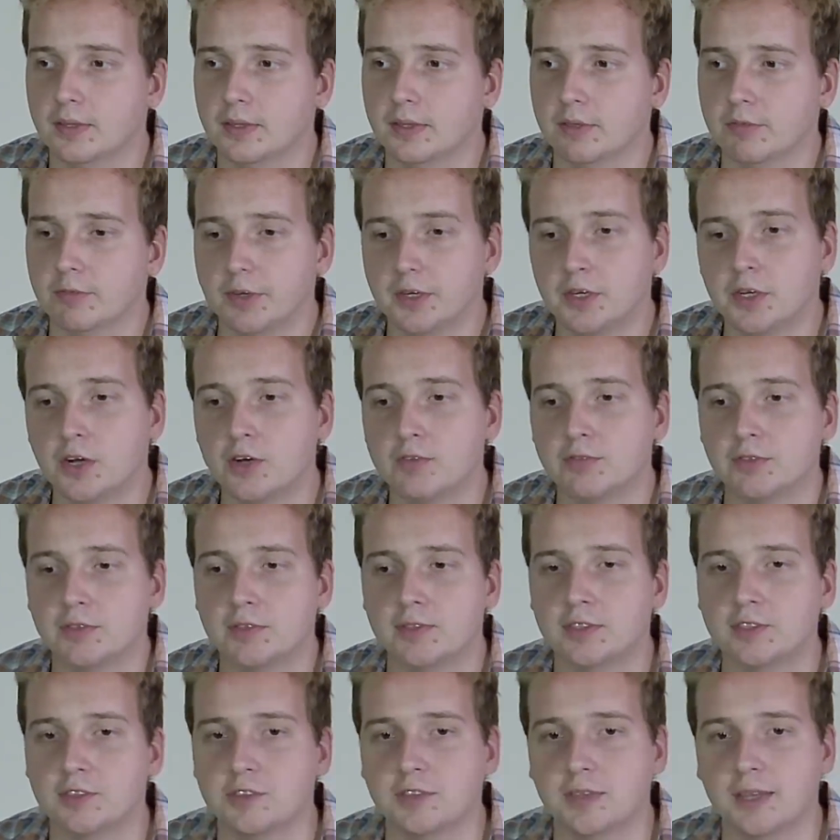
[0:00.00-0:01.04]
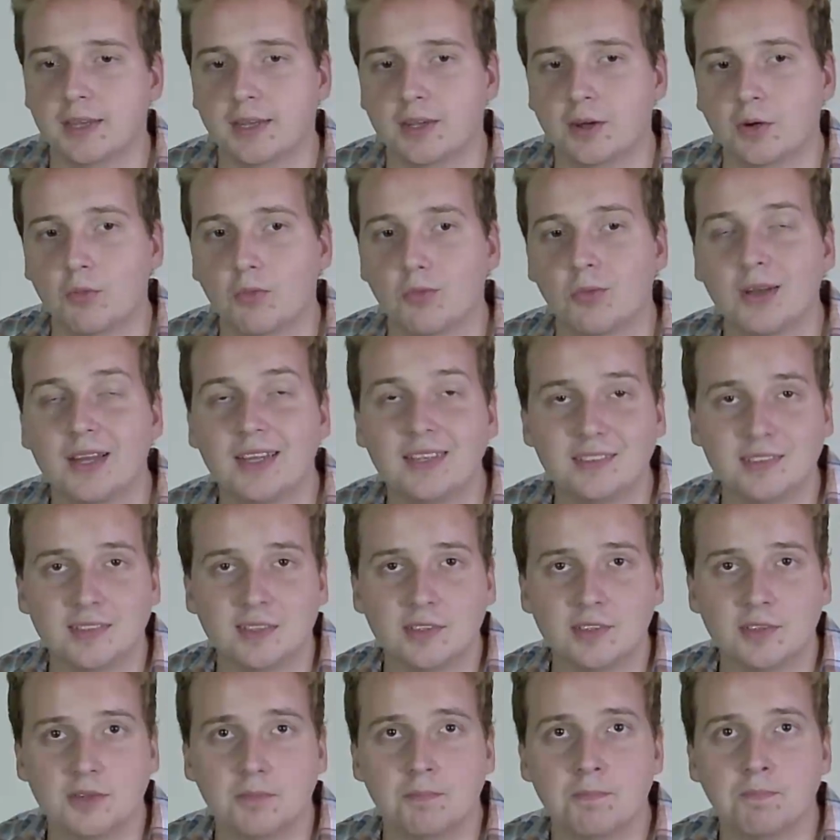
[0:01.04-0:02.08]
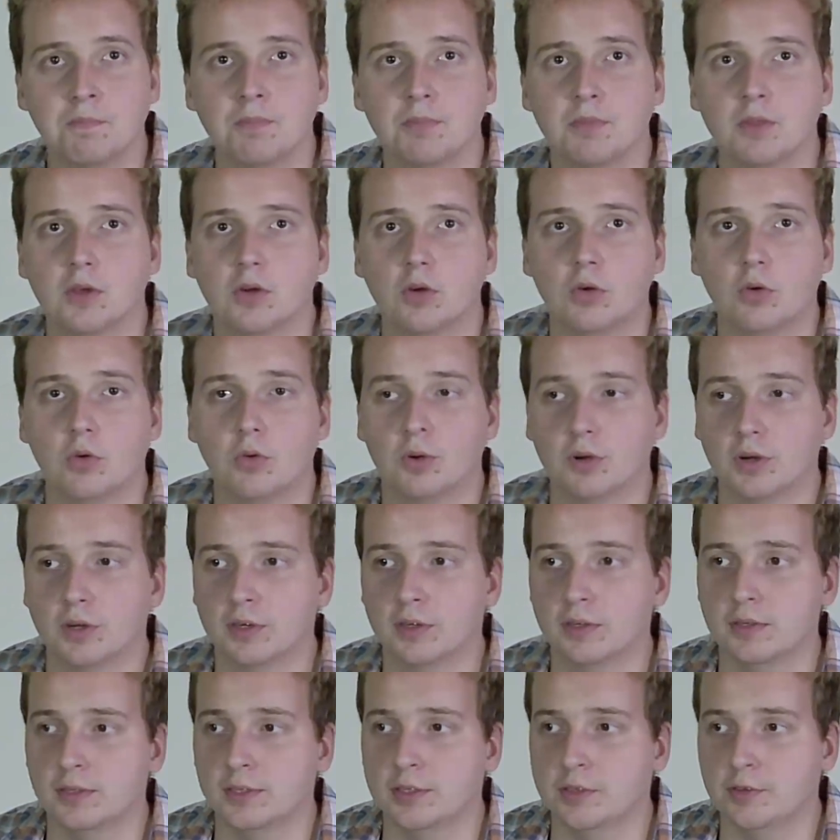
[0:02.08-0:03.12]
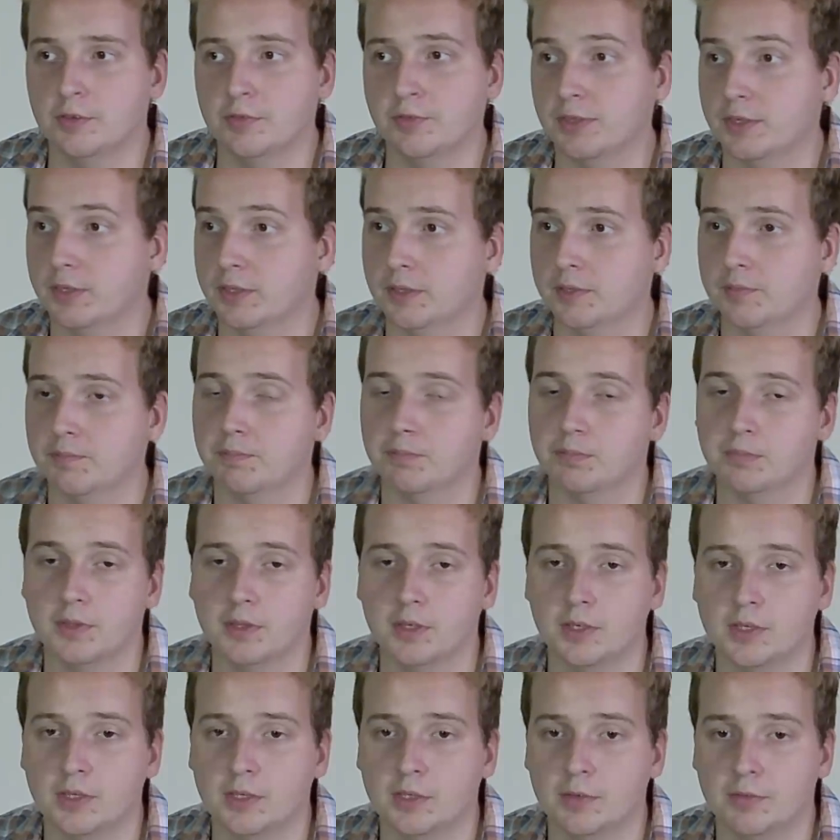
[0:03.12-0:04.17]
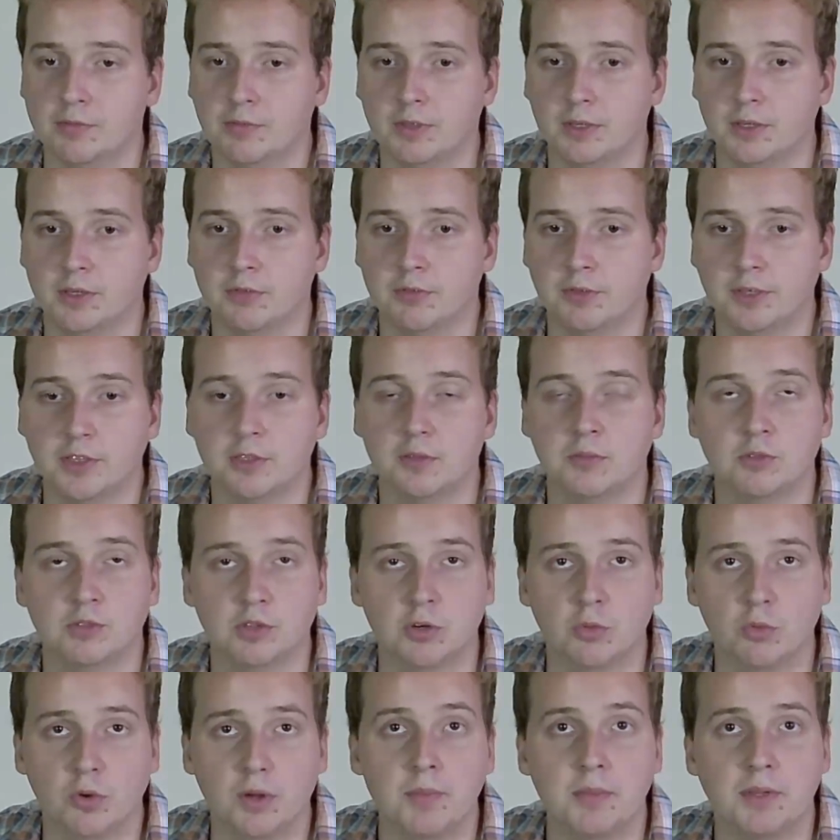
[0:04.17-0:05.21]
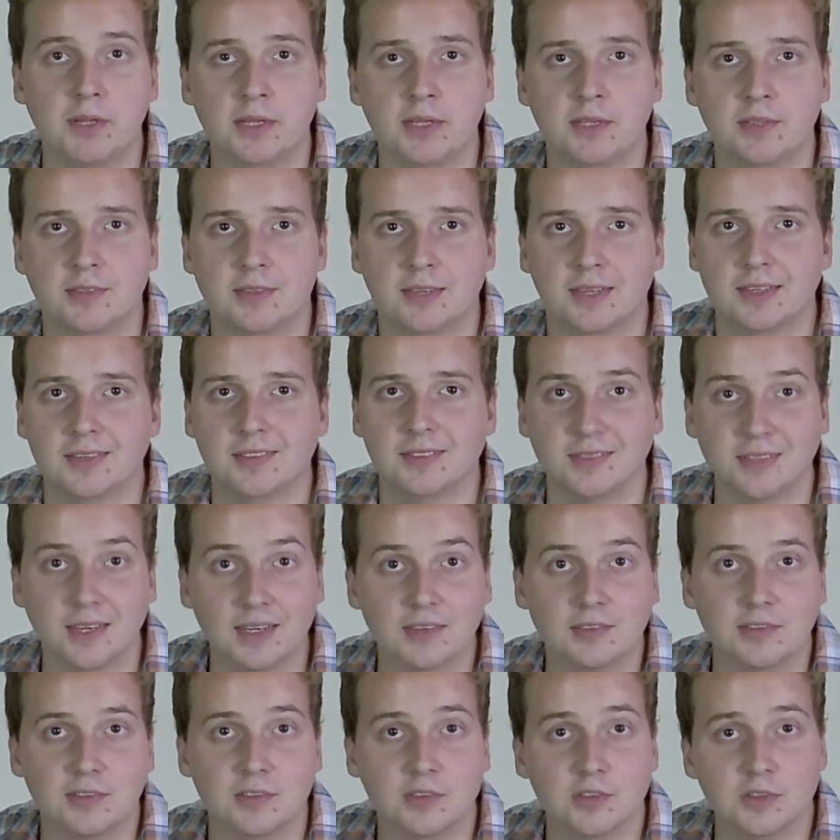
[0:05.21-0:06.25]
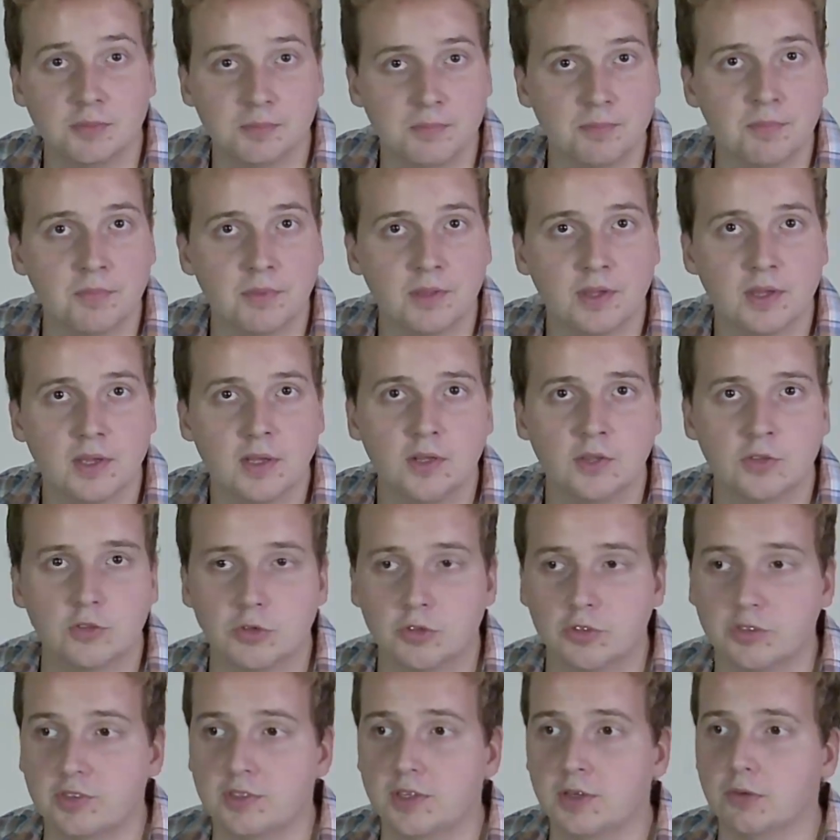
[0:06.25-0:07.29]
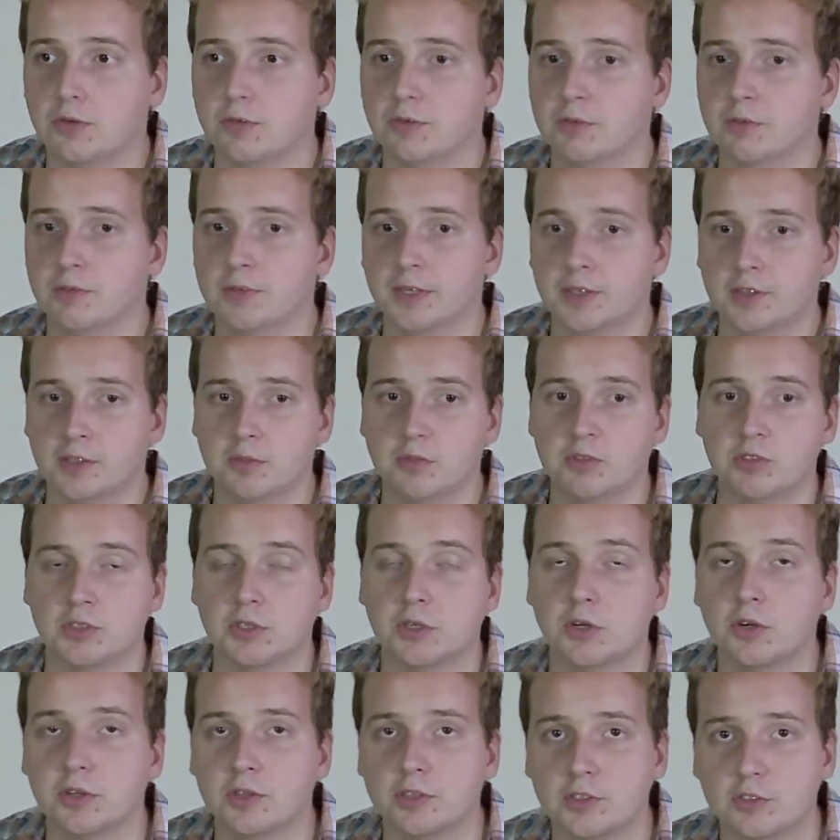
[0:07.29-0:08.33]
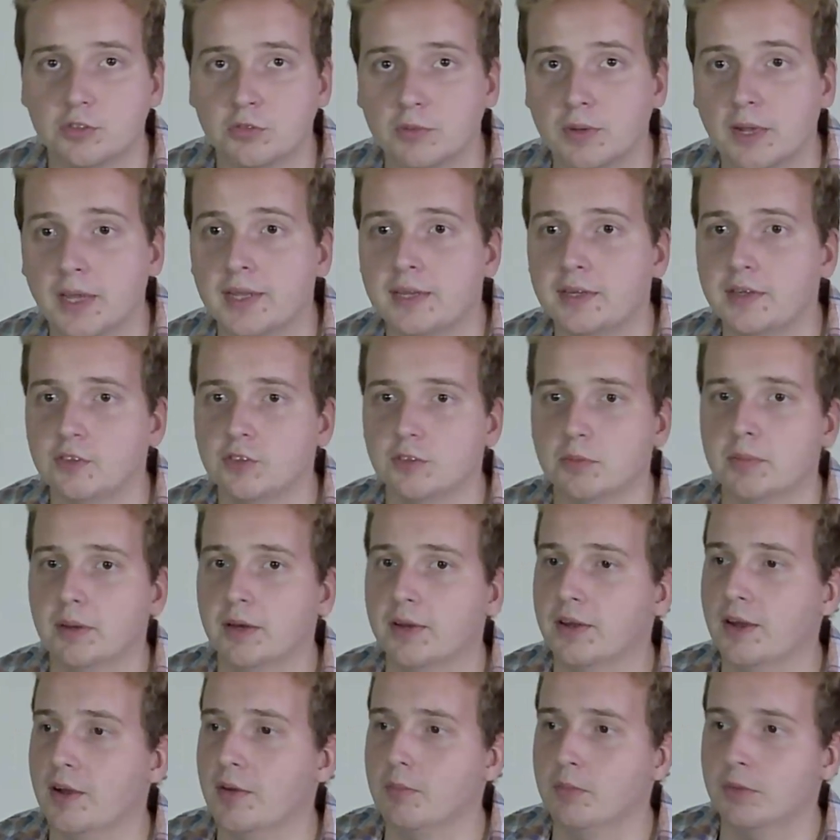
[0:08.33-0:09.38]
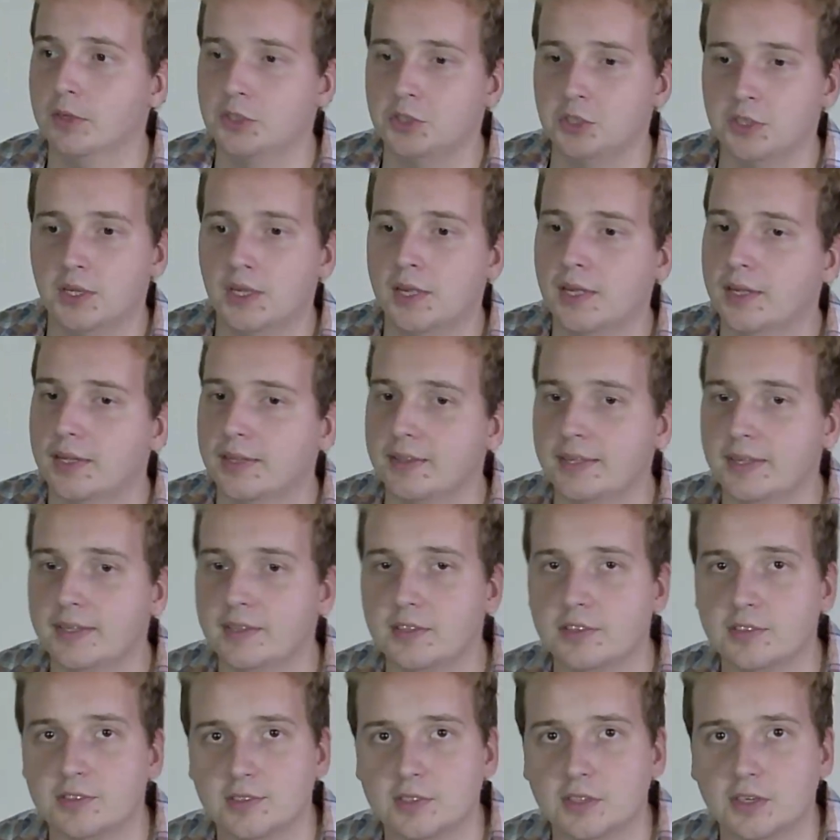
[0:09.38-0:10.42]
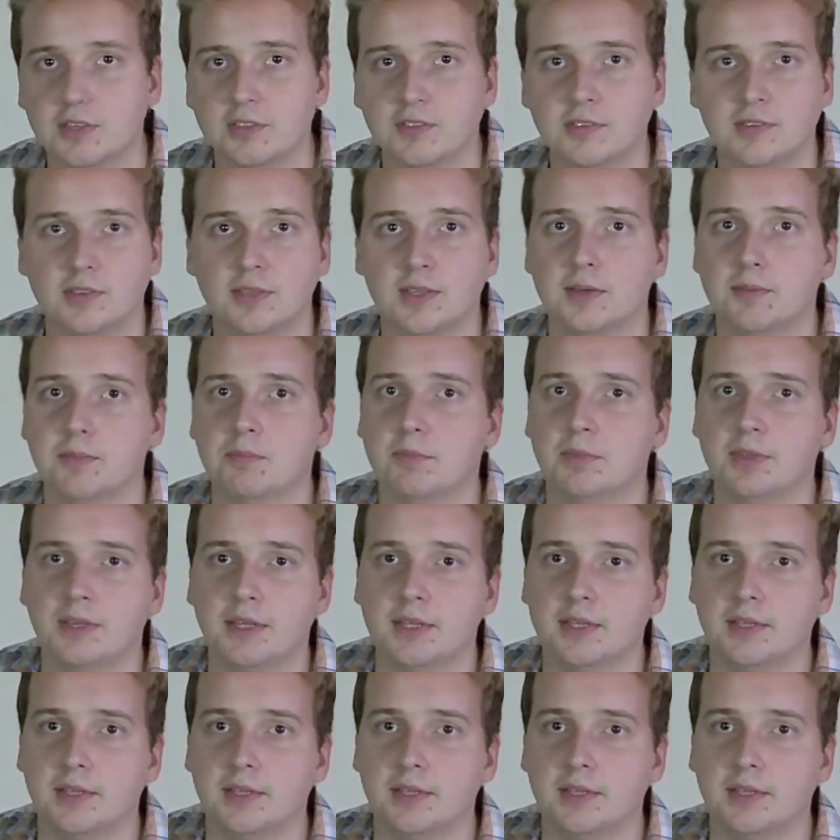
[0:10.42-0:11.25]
very often there's like a racism, or if their victims are women, it's like a sexism towards their victims. There are all these writings about how much they disgust them.